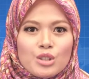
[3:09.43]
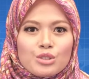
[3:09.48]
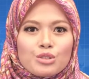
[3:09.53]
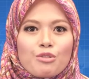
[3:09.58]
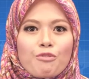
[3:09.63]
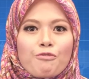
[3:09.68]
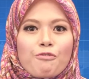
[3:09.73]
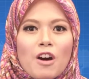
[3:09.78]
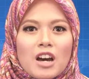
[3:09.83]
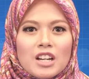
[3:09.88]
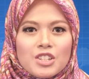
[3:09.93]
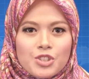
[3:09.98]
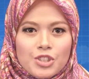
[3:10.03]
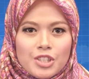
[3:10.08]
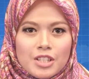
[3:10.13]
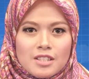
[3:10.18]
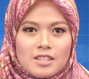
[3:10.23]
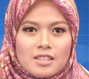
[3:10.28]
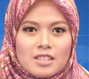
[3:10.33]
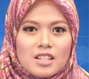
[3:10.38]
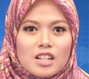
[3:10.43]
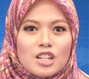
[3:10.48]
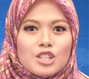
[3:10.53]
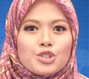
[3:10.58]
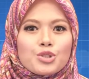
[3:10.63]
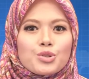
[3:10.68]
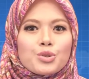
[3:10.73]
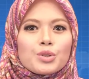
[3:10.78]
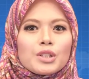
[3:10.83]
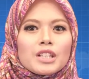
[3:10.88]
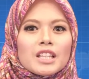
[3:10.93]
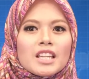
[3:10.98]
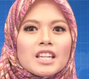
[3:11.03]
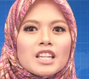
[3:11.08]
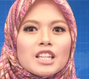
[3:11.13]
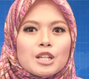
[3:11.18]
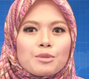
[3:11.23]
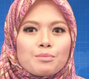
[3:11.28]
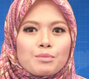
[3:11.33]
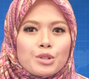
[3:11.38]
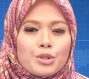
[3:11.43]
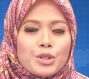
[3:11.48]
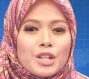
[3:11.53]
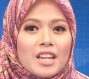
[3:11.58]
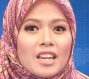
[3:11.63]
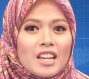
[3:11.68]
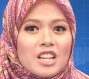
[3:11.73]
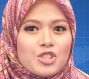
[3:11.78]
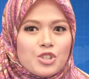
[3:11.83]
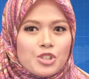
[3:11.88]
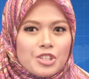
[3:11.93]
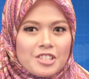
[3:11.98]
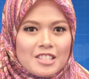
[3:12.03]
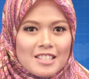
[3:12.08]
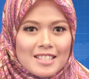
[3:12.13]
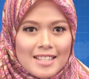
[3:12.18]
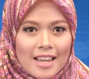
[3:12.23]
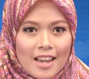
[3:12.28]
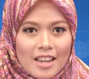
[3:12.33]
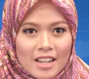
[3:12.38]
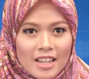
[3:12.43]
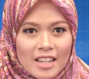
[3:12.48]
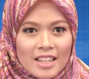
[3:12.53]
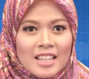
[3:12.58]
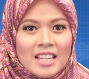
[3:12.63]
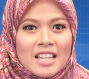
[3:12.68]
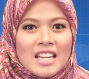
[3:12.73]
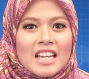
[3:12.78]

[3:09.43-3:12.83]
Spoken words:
to function a truly communication setting